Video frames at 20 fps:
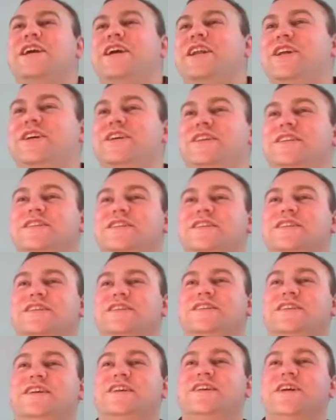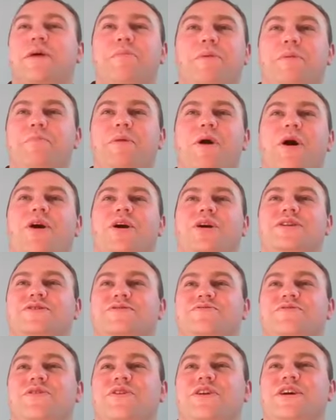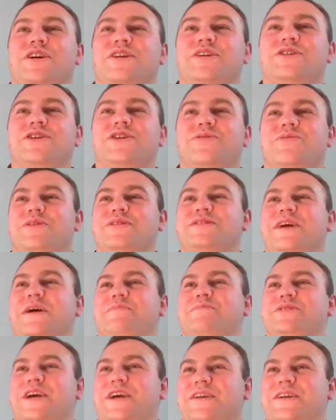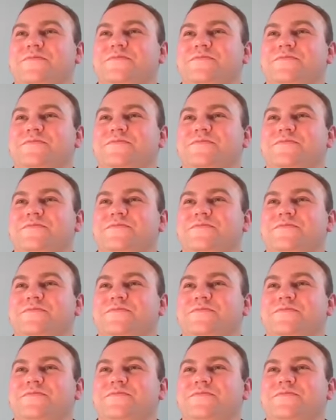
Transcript: get a couple bars for a good reception.